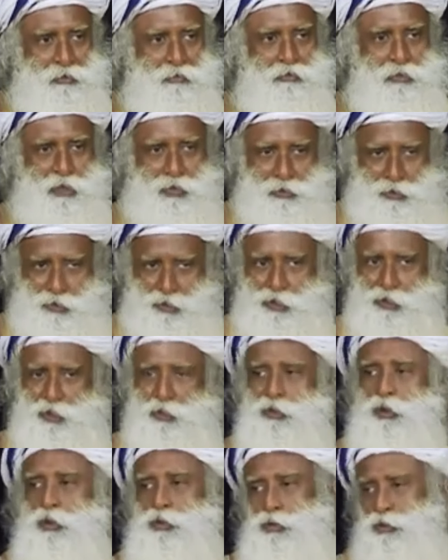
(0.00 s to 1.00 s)
because she
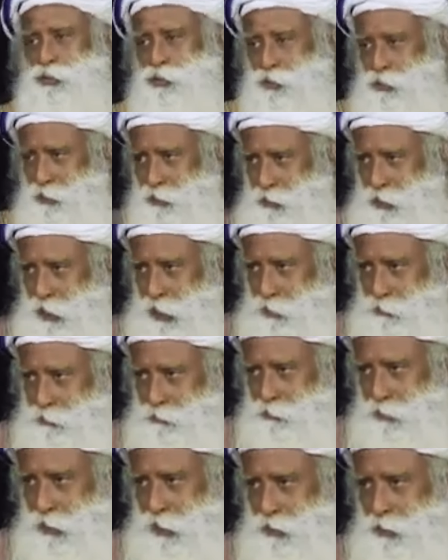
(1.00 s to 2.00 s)
rose out
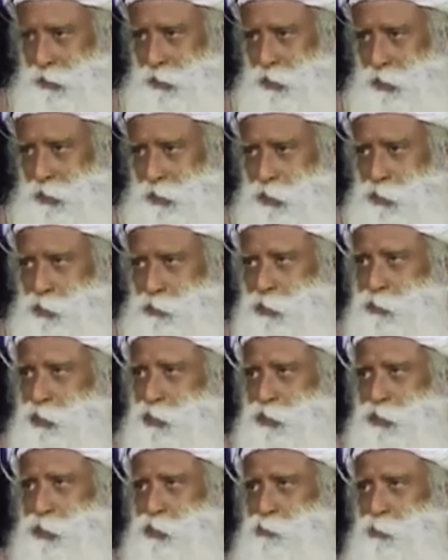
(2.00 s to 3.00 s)
of that. So
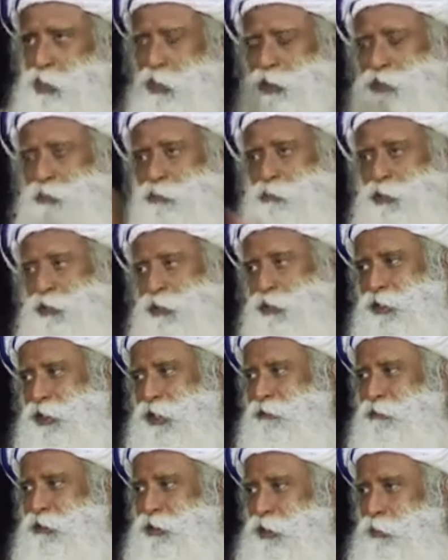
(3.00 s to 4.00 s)
the symbolism in the
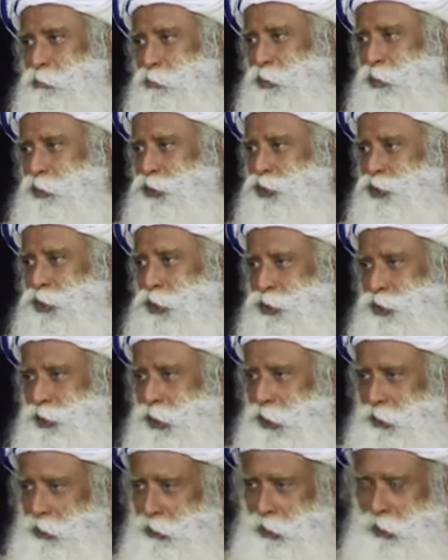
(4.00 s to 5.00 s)
Devi temple is just
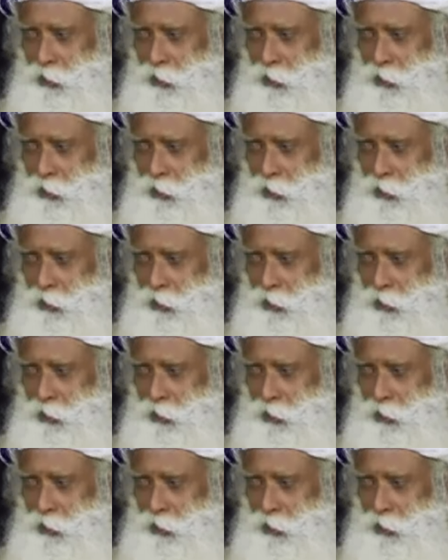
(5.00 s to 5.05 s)
that,